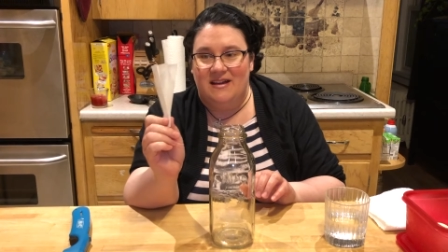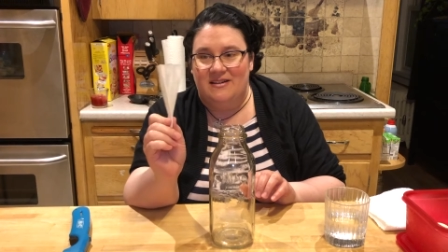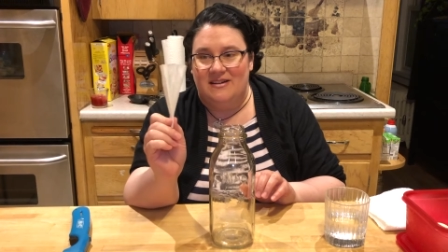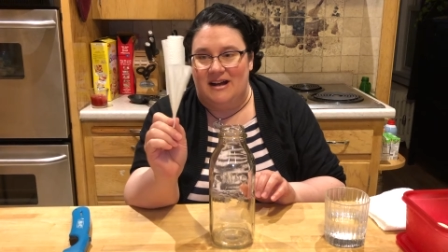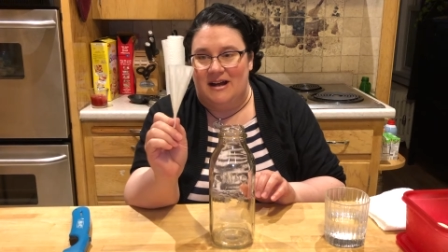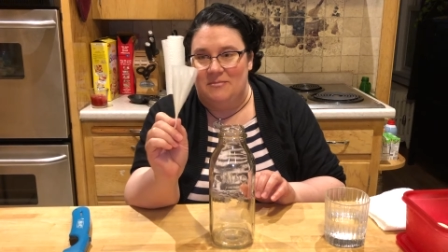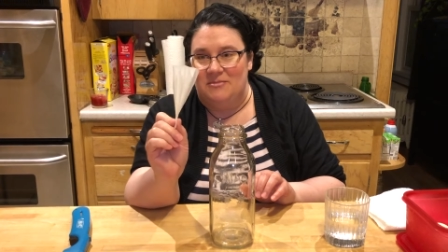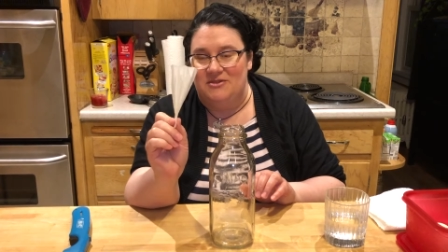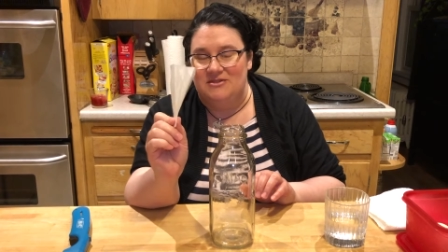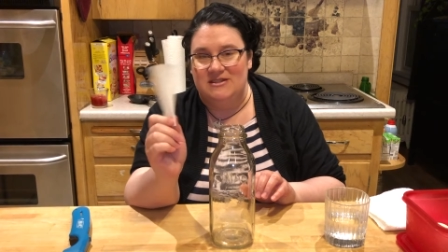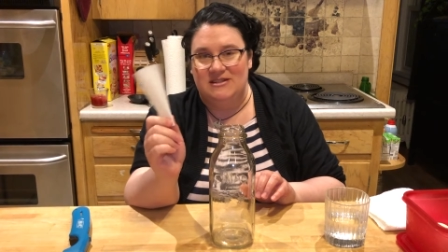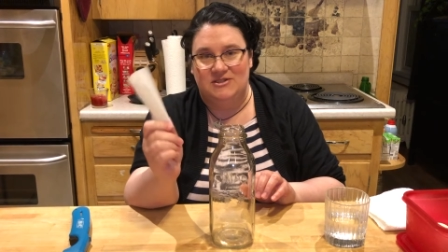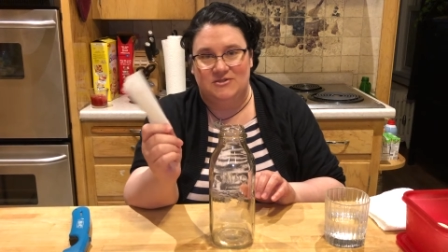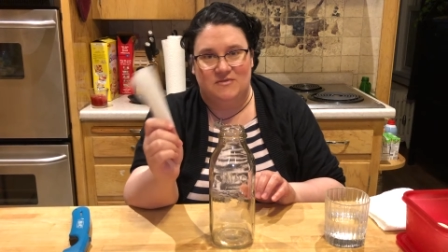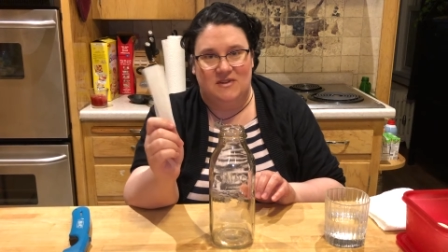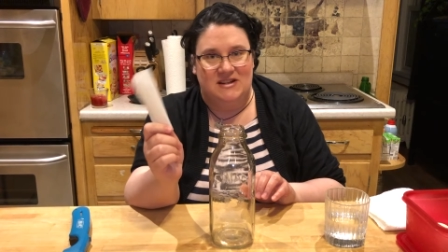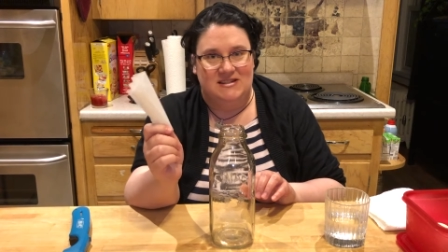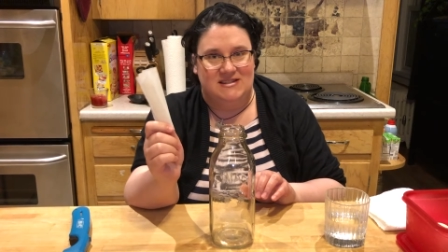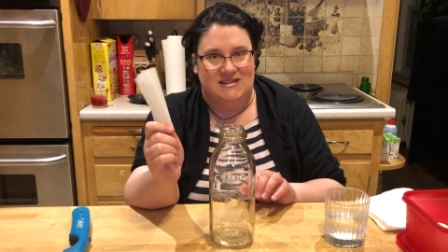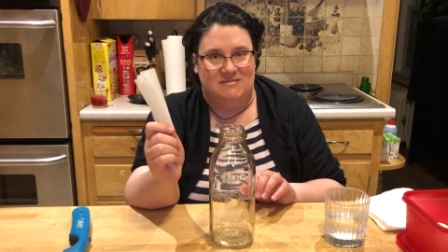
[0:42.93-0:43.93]
I'm using
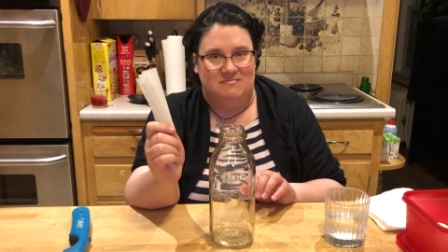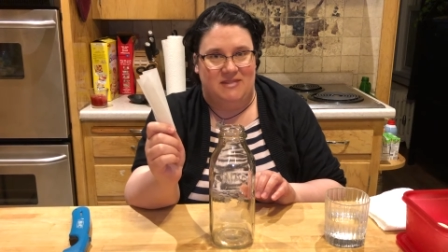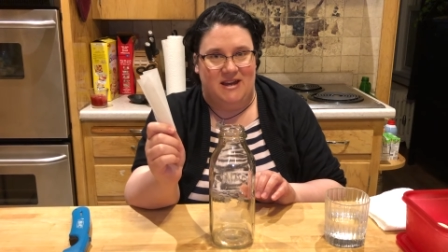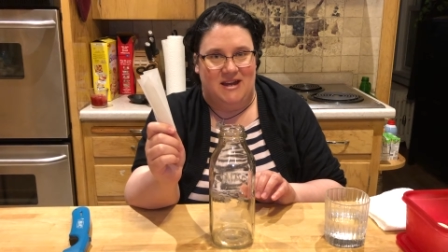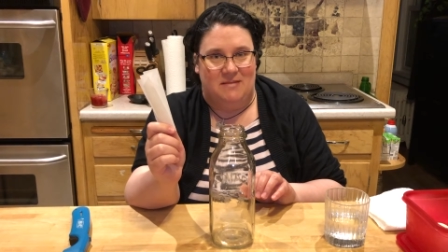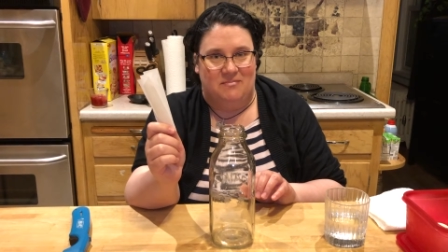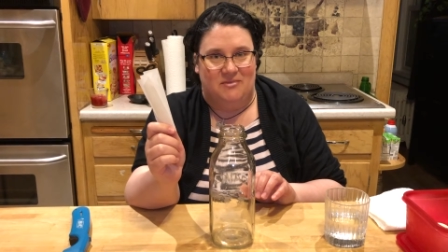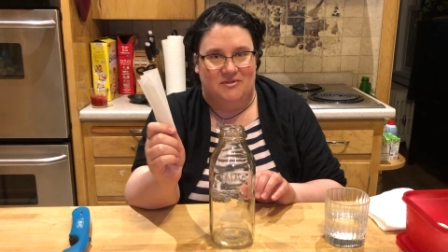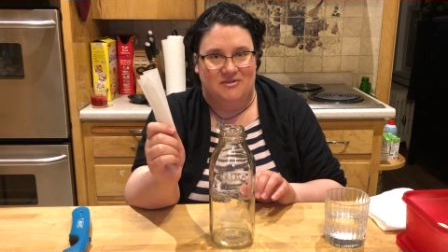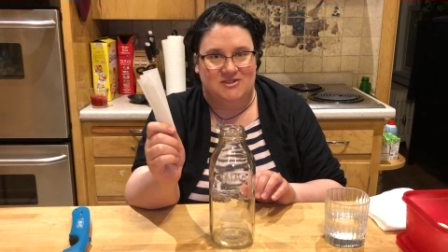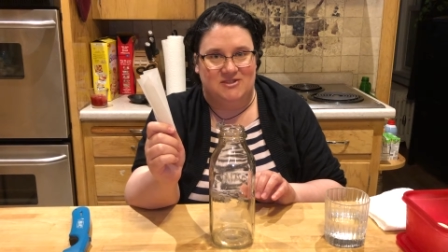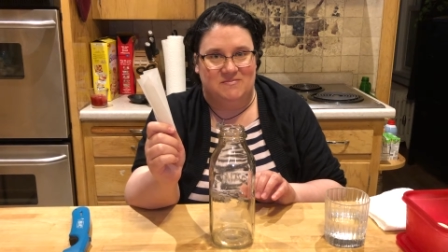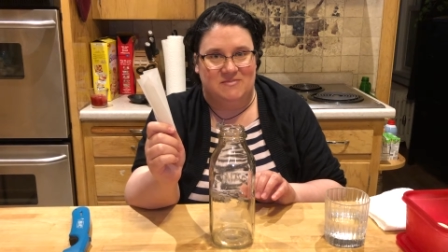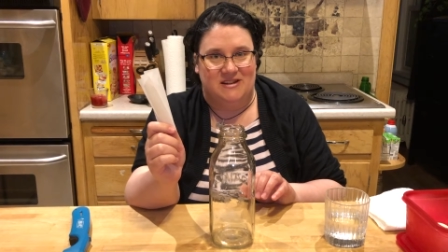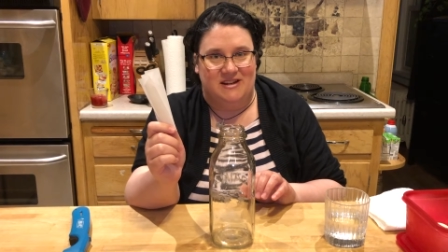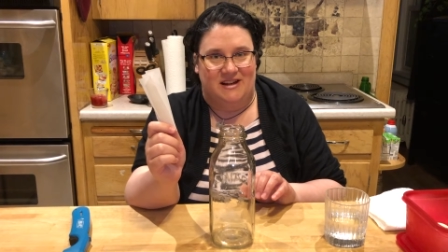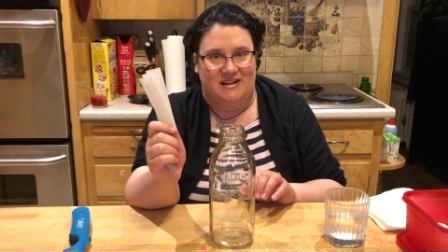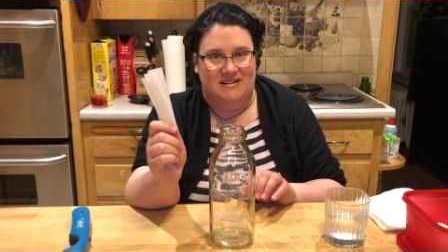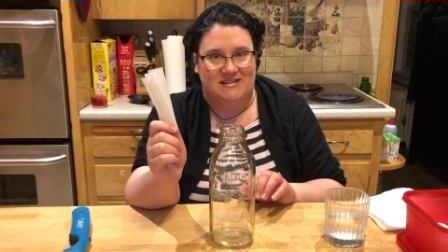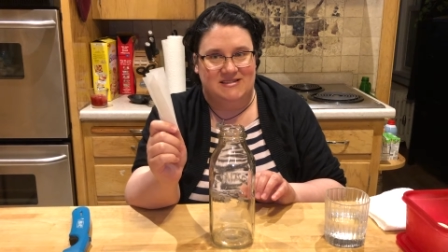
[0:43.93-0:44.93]
tracing paper. To
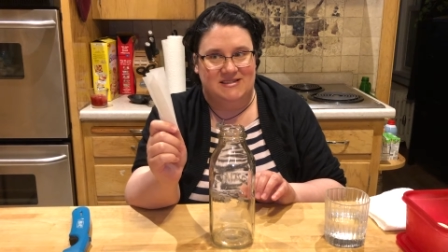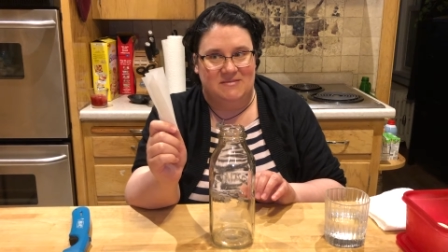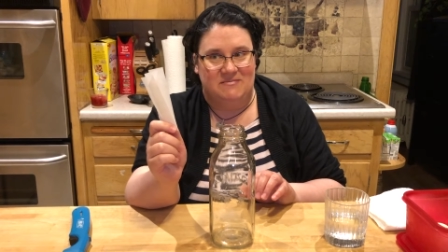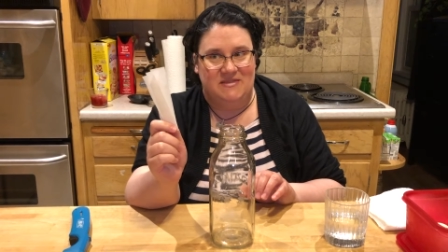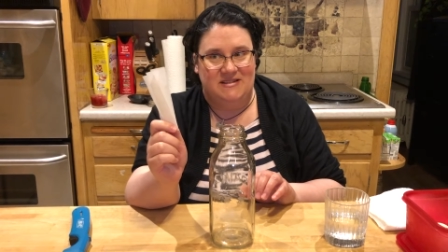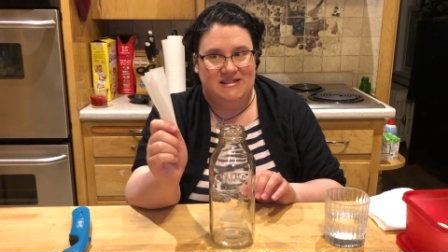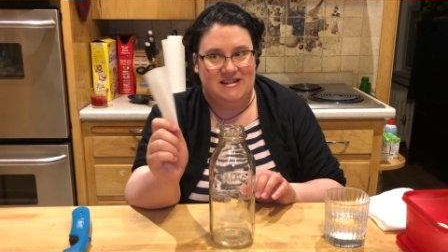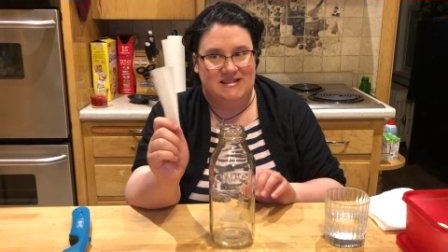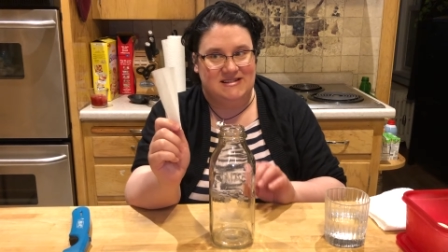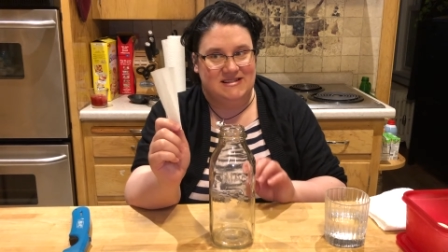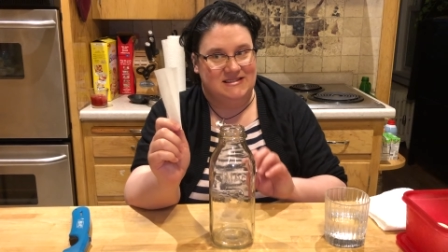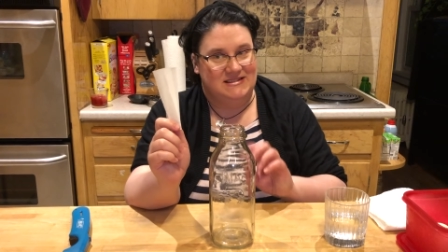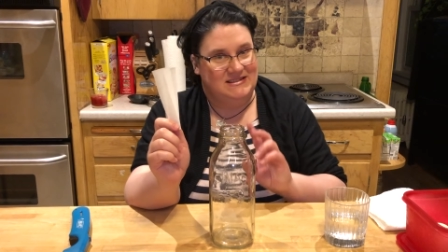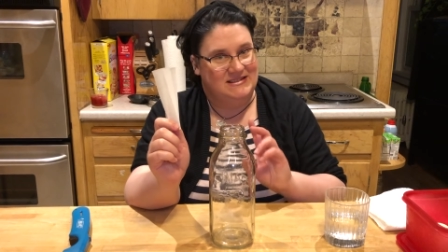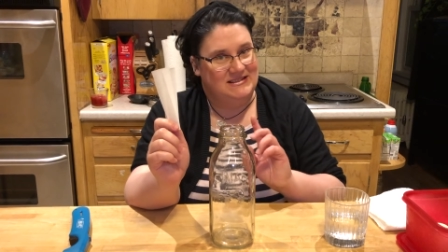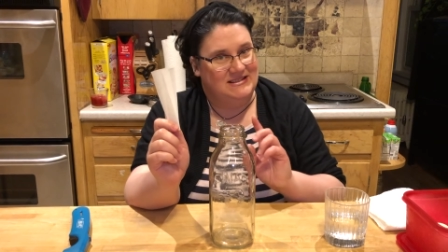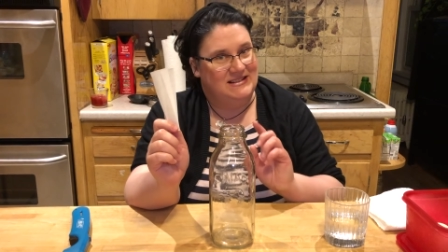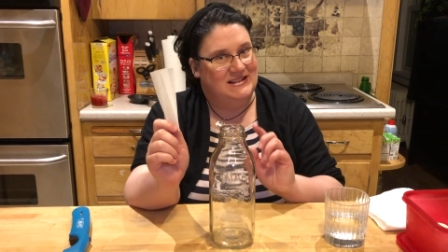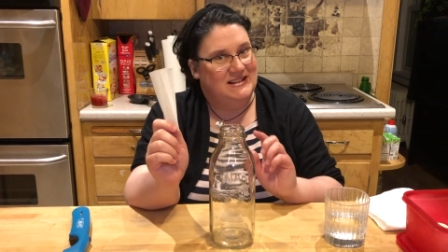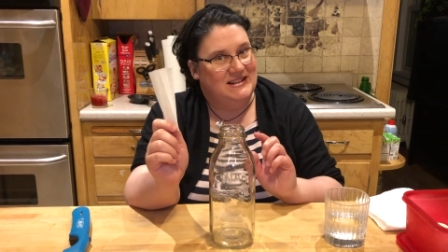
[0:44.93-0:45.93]
be honest, something that's a
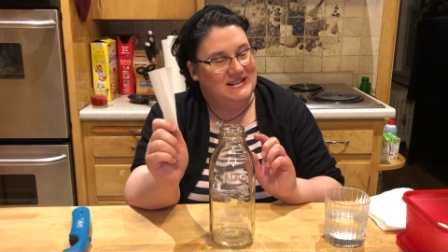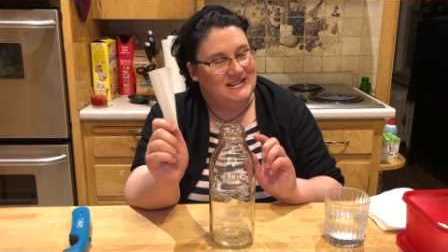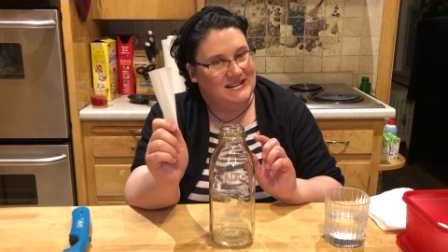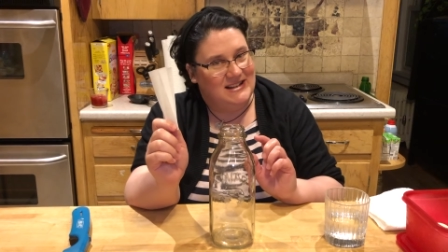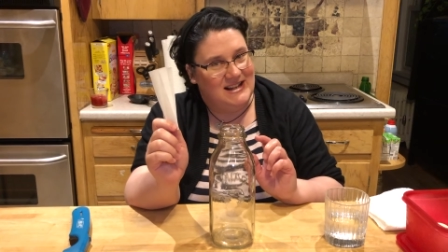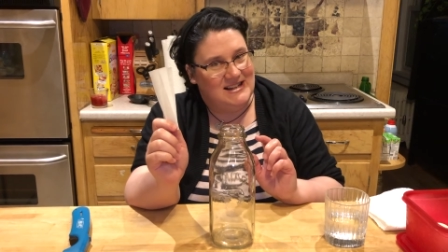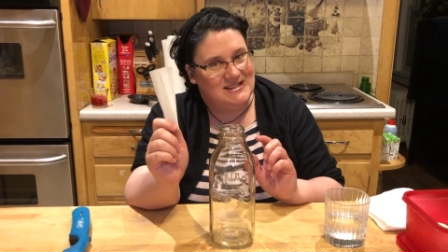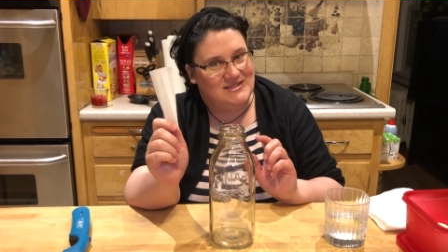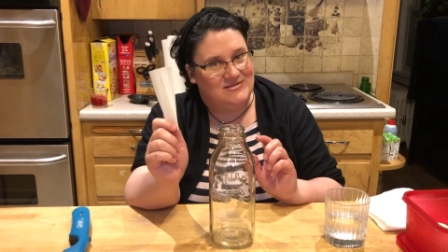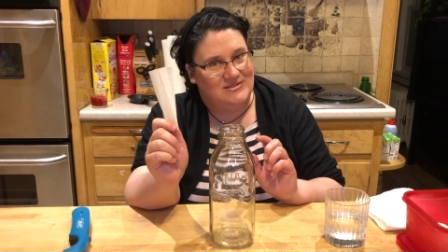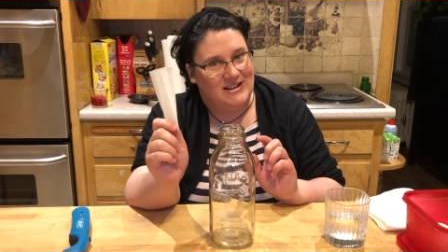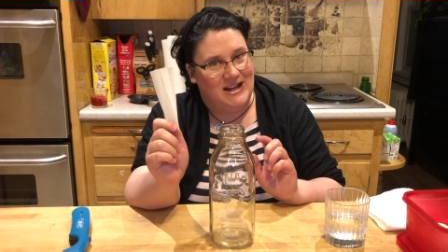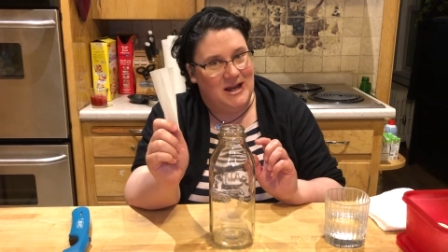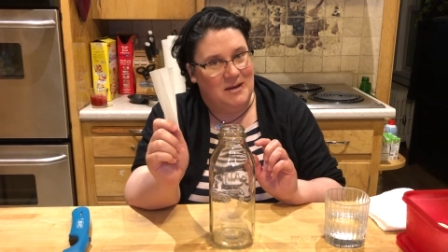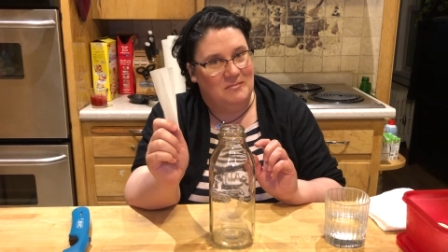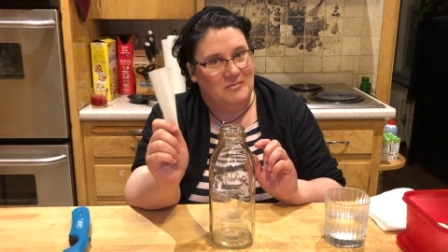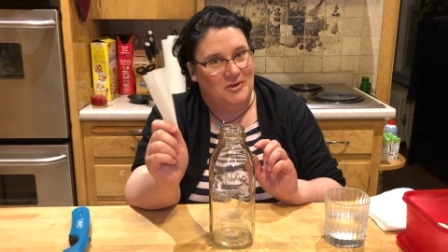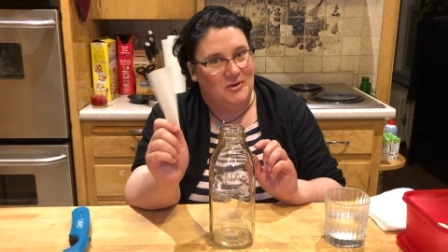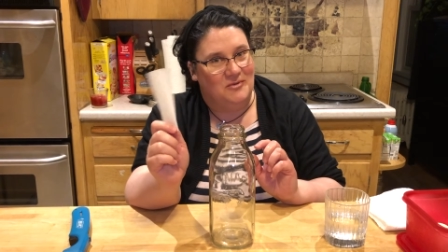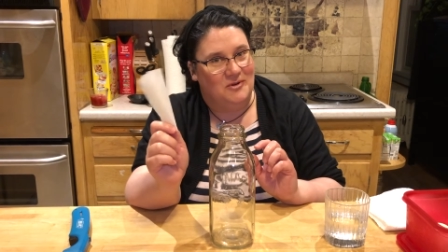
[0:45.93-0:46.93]
little less
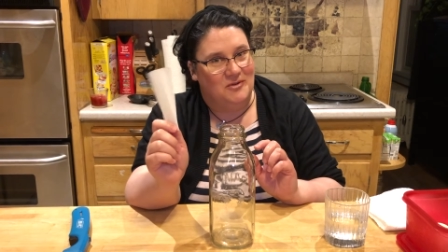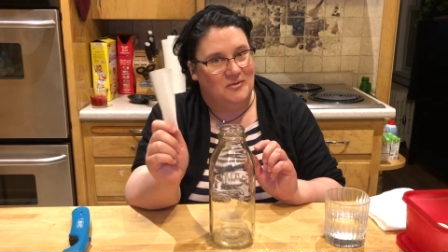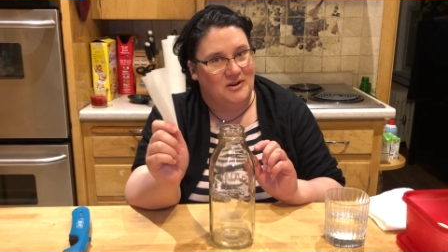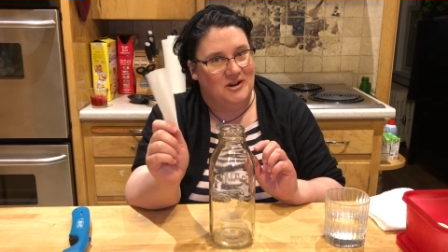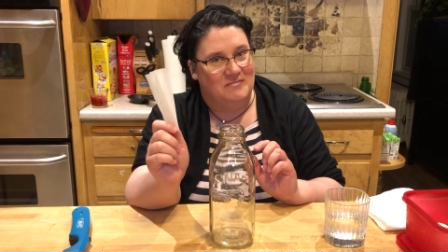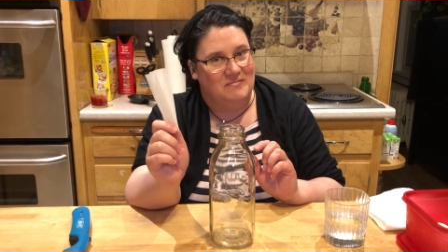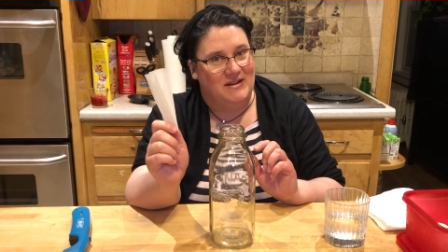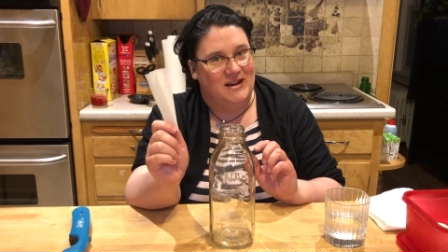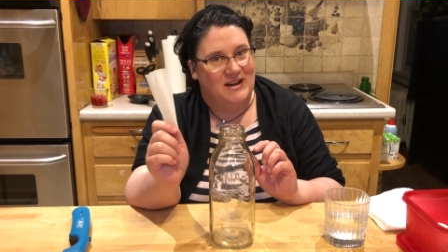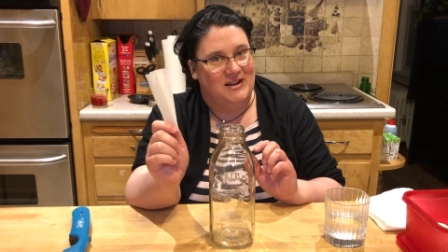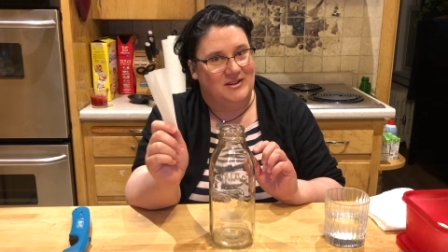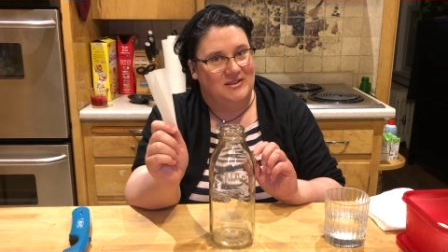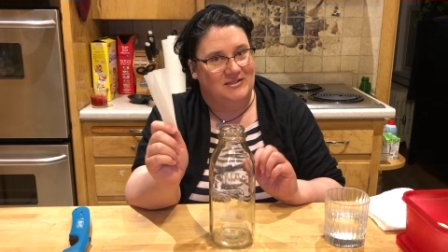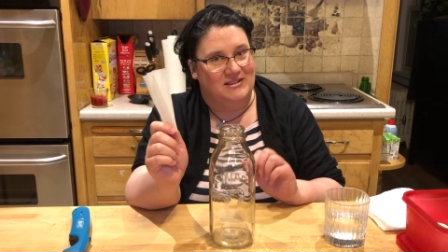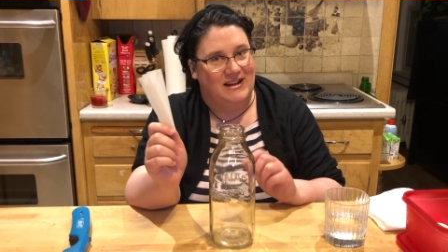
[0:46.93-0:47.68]
flammable would work better,